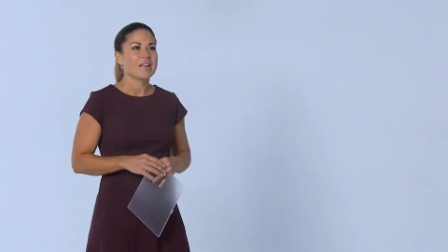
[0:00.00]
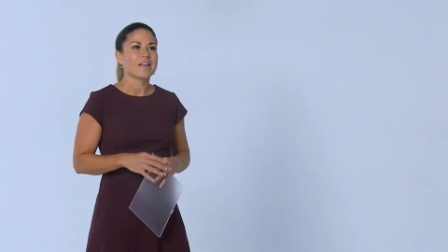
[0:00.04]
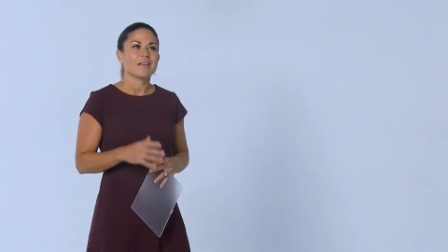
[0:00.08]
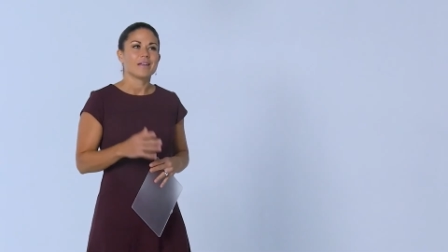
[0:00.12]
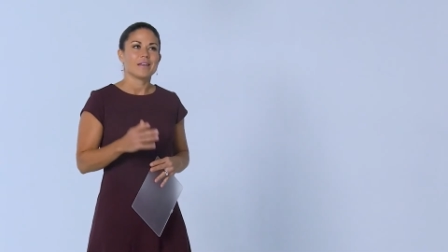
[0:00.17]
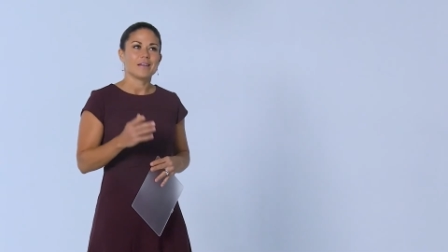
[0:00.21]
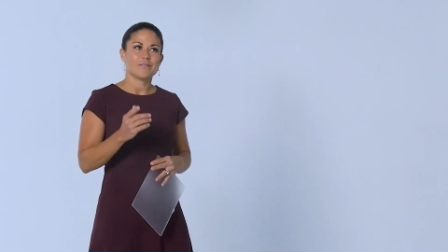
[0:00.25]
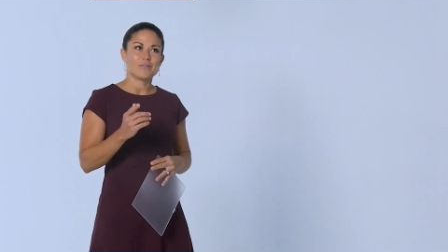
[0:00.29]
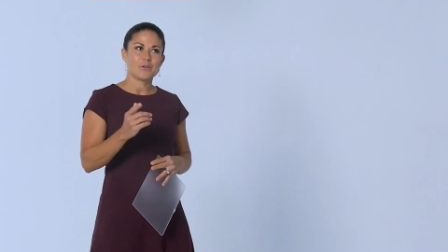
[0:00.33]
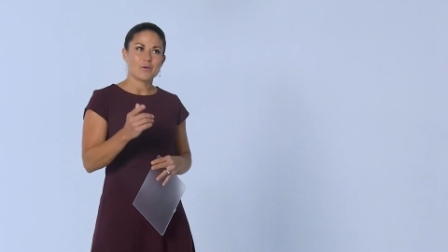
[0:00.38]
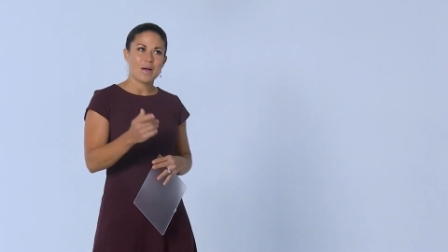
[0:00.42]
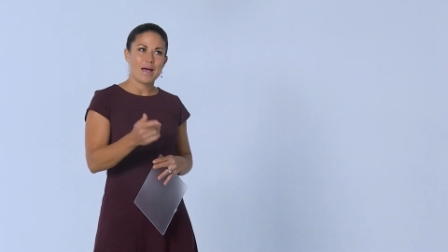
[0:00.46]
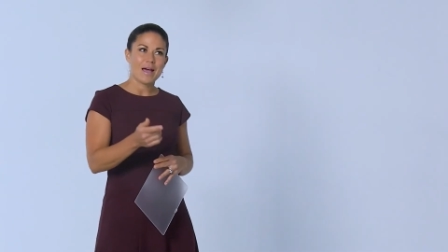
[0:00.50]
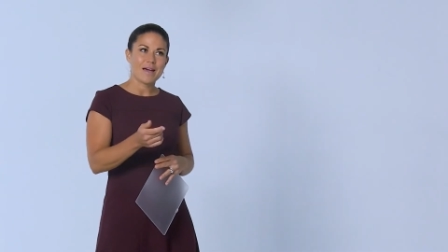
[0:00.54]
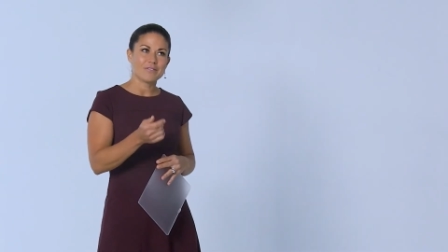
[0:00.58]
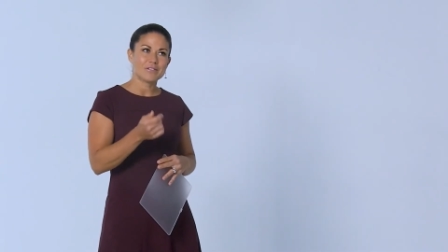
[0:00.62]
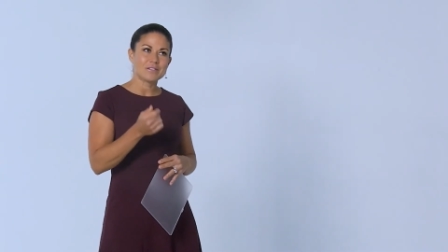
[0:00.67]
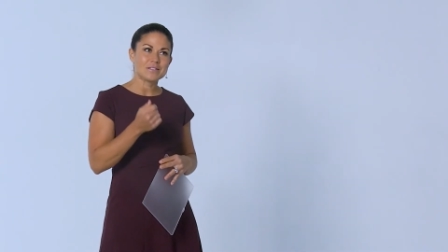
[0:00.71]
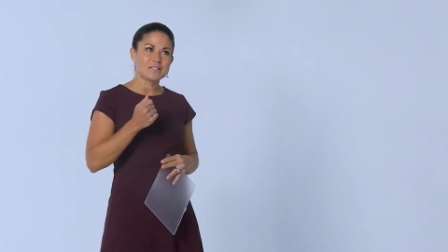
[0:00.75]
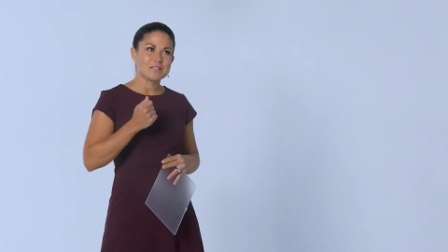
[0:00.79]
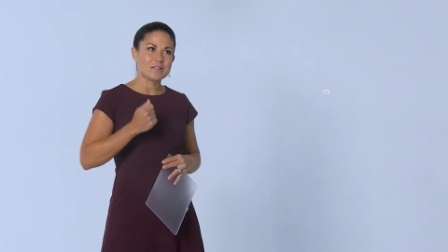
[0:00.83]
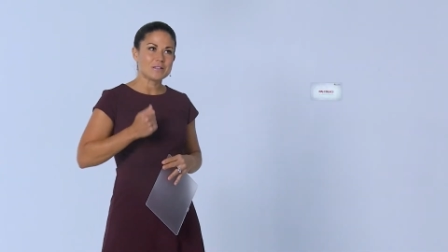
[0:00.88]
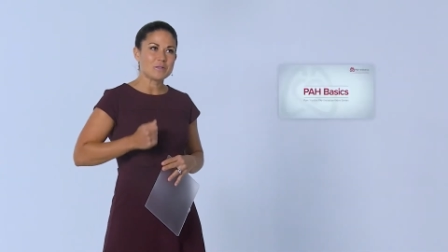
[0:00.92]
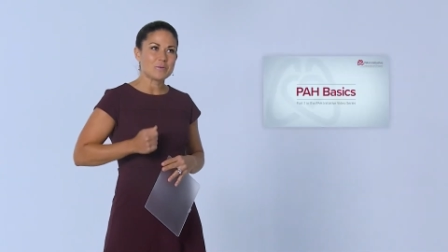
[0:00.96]
If you
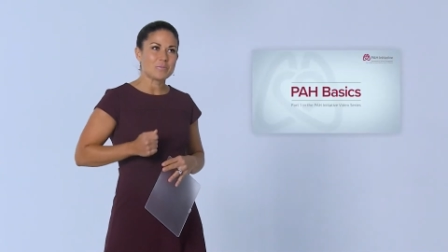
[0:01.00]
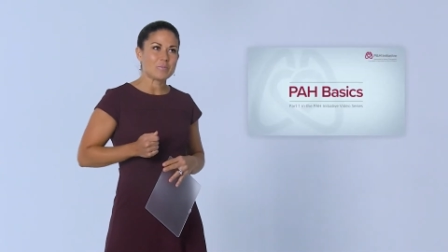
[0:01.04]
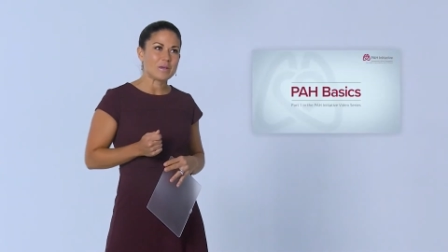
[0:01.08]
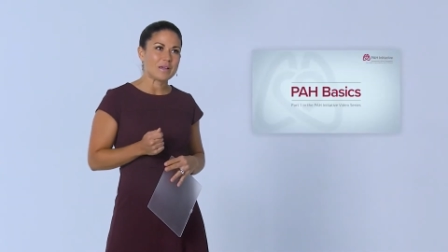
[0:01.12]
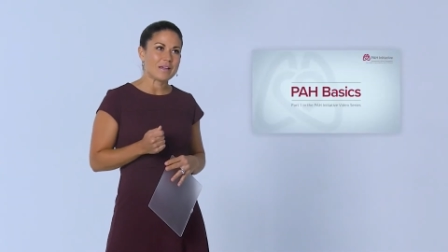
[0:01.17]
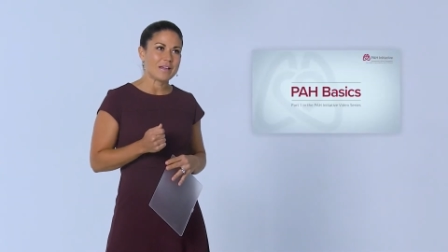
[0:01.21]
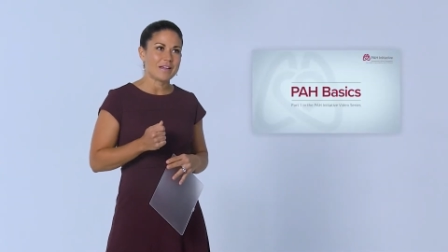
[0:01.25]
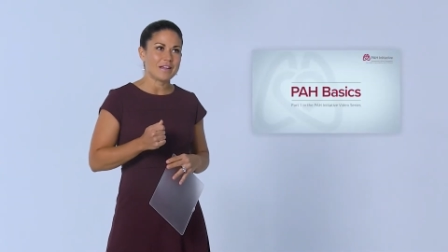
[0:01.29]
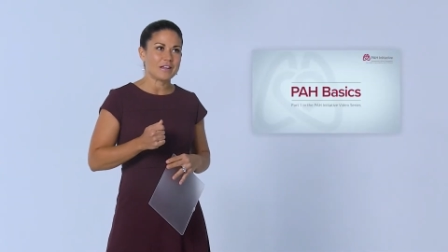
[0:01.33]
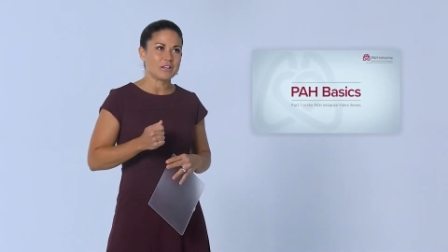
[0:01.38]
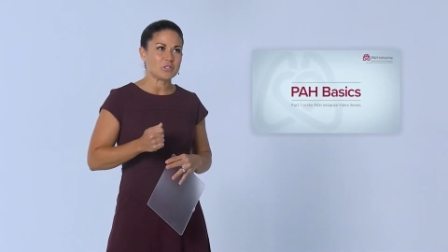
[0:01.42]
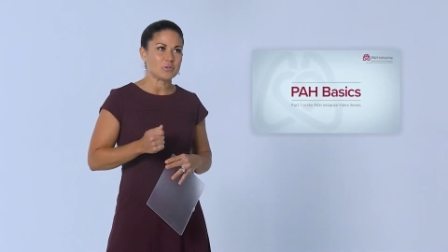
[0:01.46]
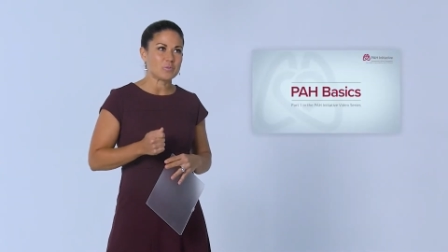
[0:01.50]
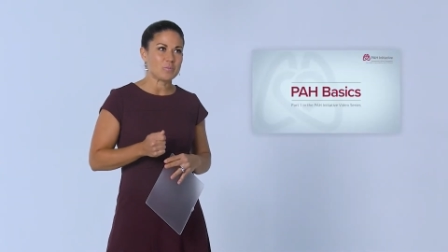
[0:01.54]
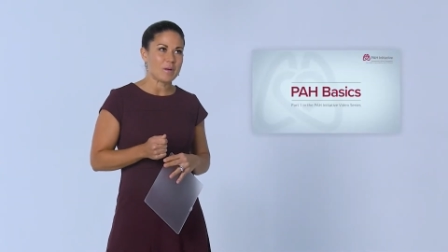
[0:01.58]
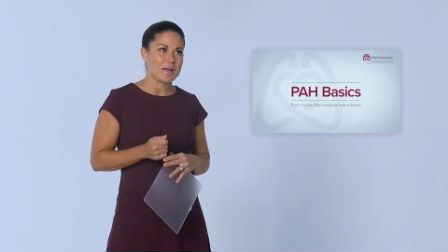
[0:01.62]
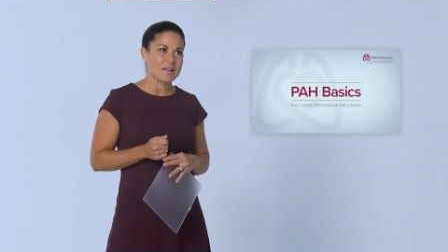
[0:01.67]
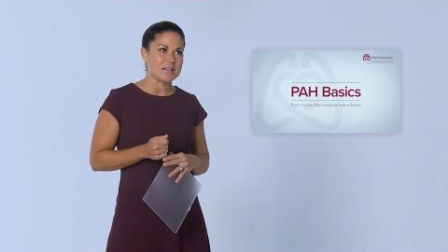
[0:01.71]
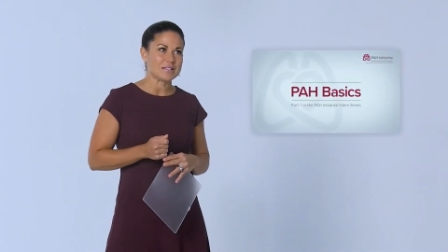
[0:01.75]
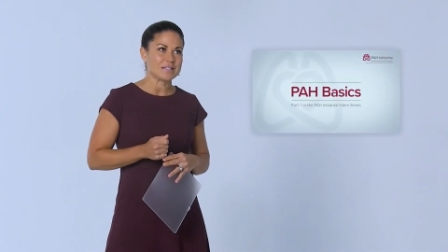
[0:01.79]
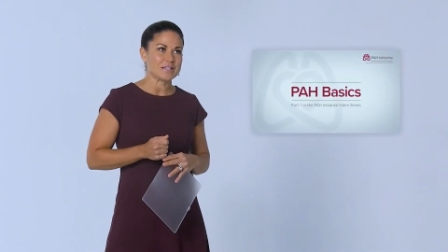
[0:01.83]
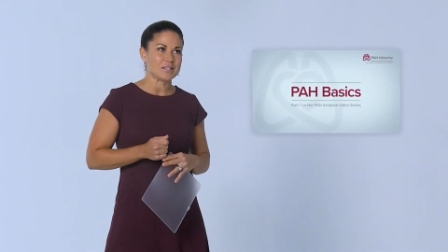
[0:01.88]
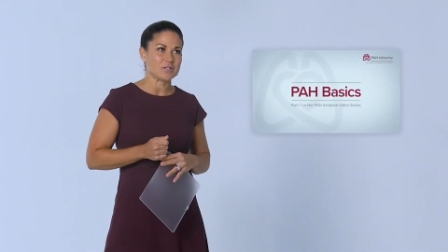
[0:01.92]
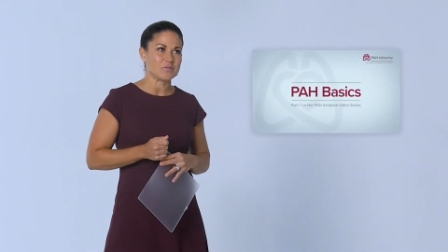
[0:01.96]
haven't seen the PAH
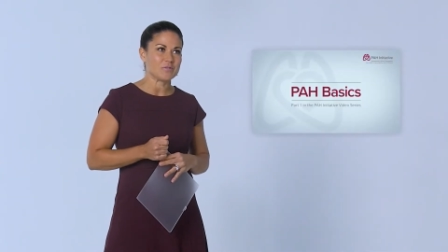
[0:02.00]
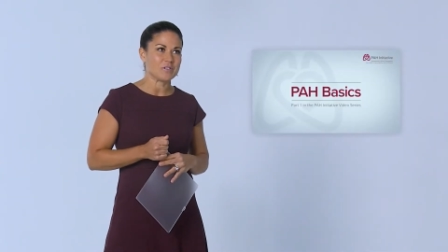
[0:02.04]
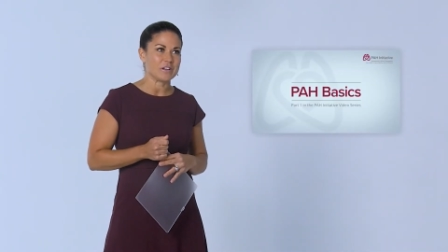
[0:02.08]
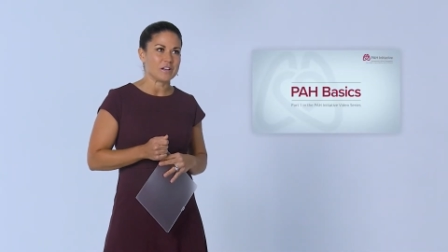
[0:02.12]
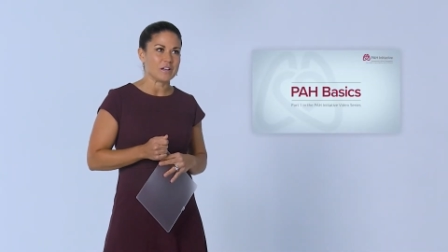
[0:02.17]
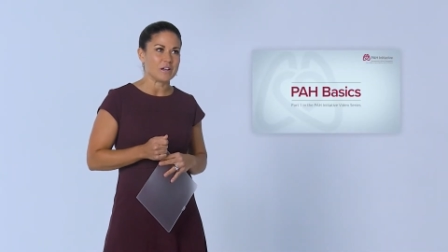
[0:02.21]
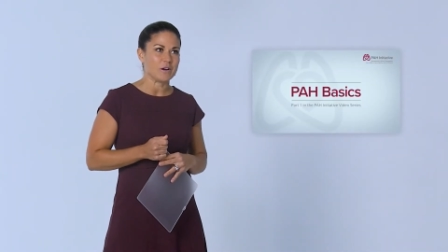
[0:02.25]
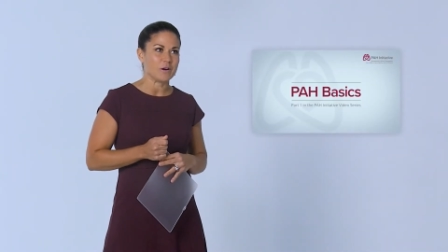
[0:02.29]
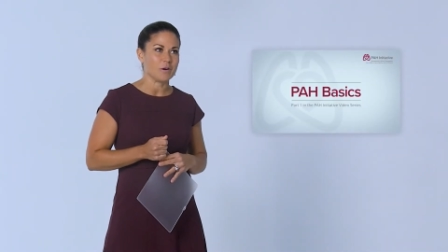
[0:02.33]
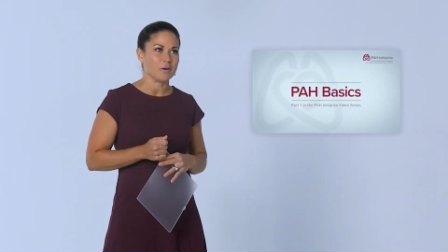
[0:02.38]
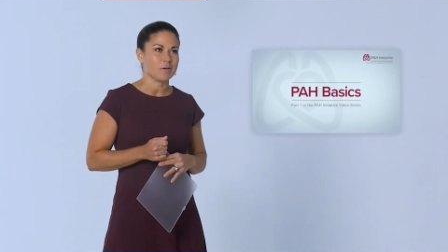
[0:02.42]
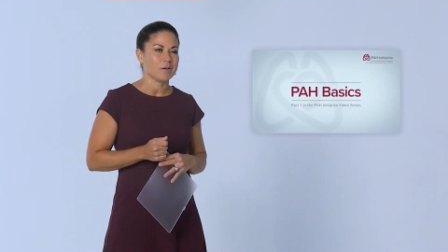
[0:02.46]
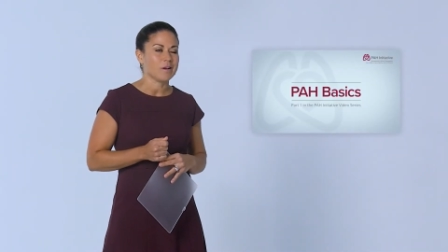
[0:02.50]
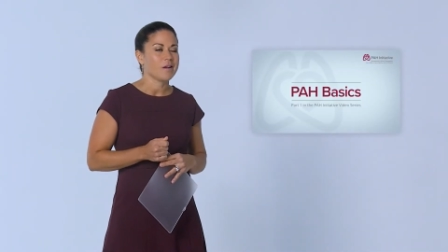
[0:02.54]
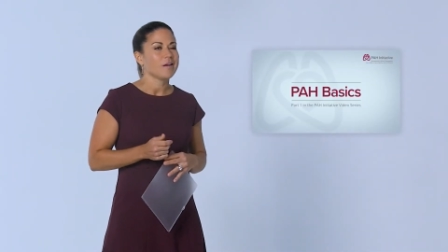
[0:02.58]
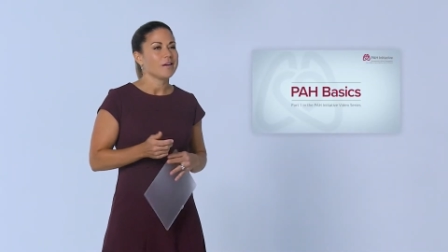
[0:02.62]
Basics video,